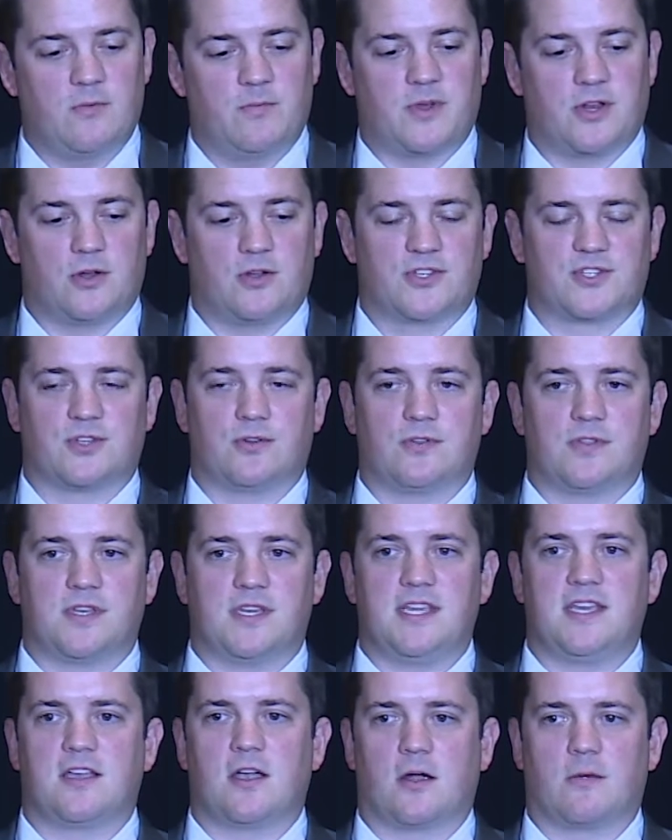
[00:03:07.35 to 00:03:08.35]
but also the
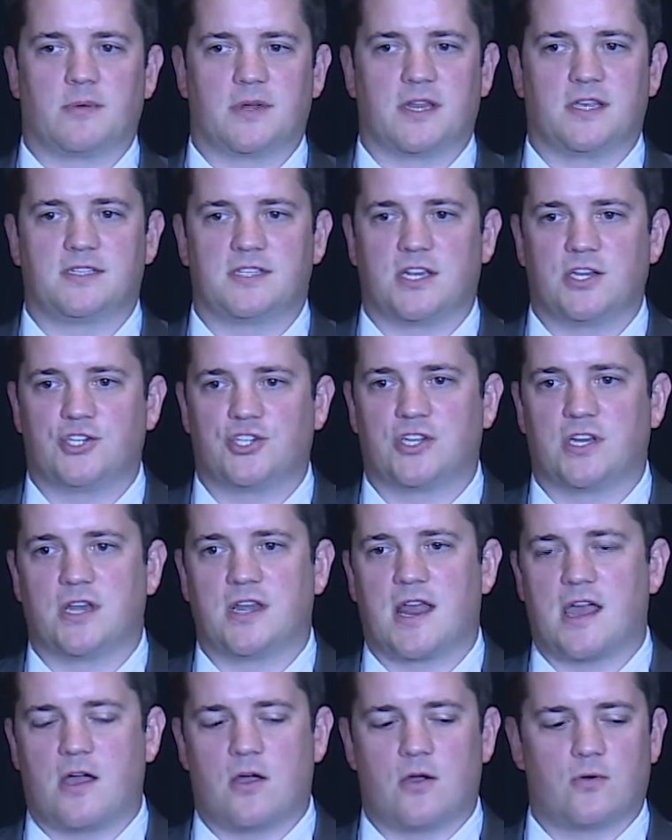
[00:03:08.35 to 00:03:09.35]
decarbonization
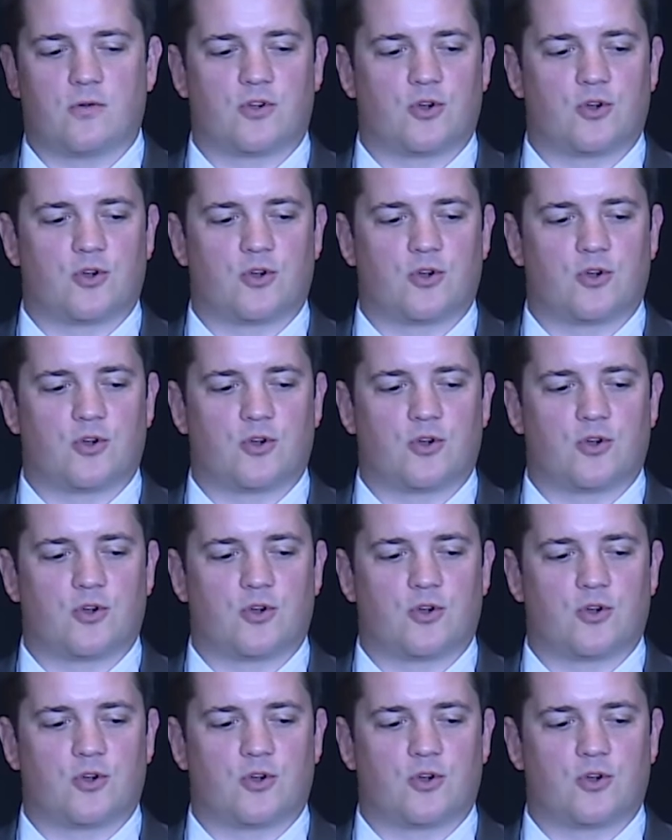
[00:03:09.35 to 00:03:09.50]
and how